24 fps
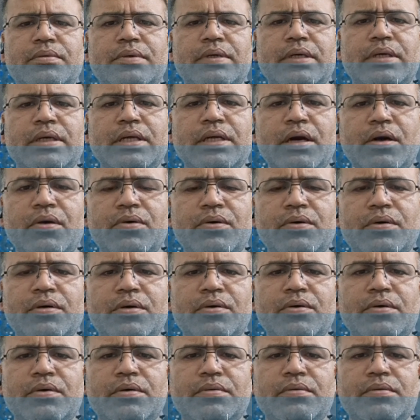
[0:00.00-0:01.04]
read out
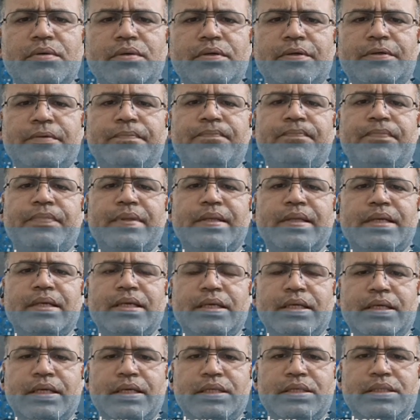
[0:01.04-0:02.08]
your
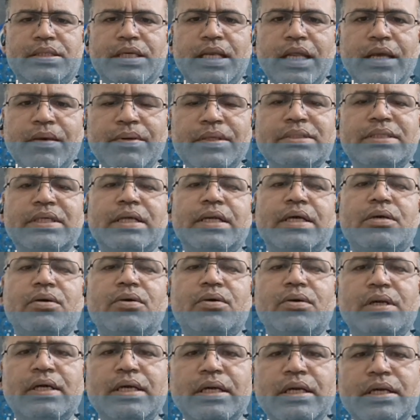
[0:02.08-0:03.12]
syllabus, and
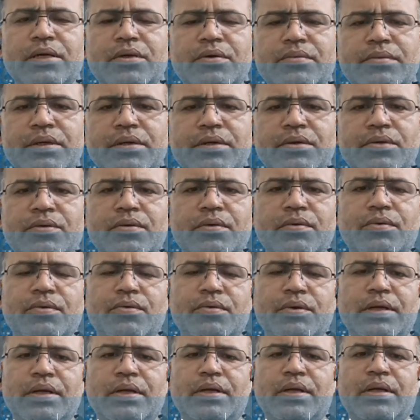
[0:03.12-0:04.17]
accordingly even you
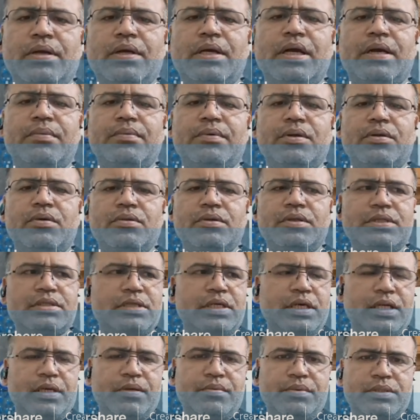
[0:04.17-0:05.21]
will have the
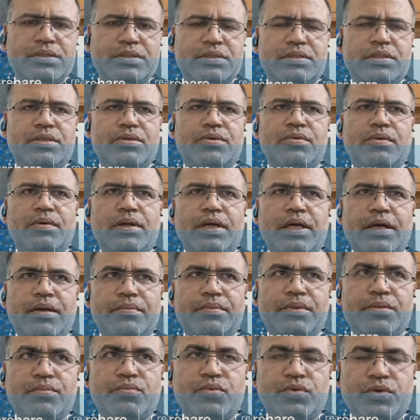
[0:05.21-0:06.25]
syllabus, you will
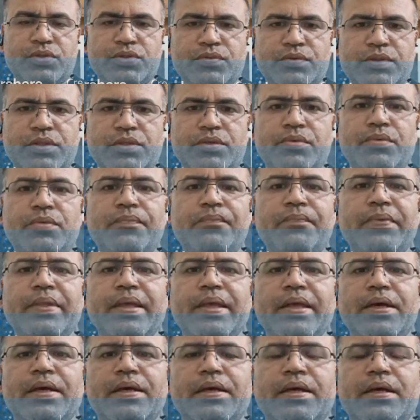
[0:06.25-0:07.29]
have the books with you,
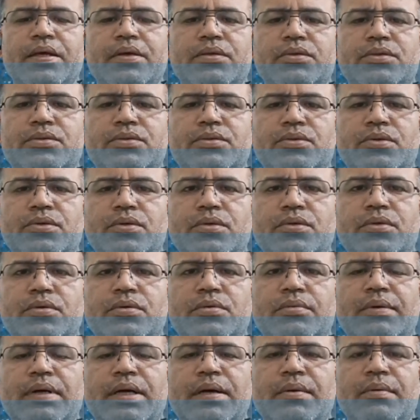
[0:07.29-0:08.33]

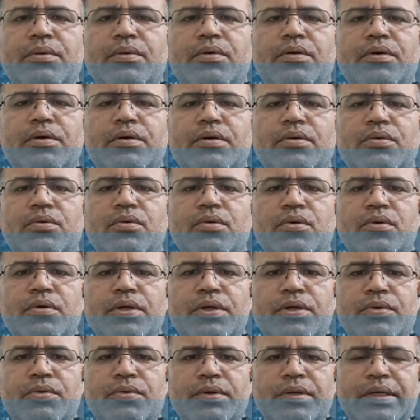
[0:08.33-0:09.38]
So I will not go
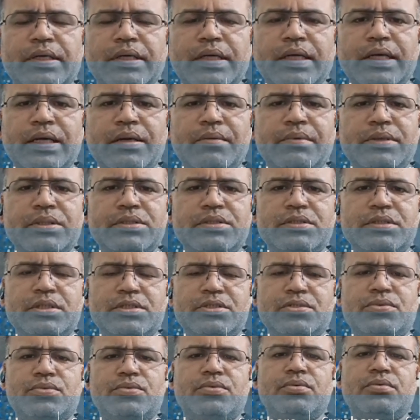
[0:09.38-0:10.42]
into detail, but
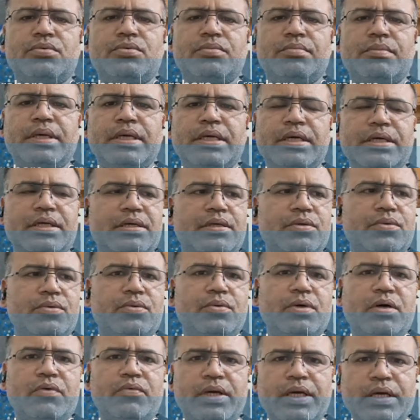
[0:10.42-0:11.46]
just to make
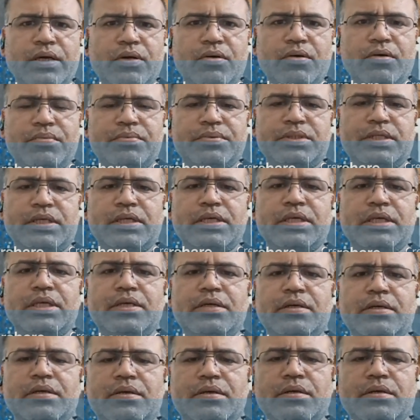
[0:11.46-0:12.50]
you aware of certain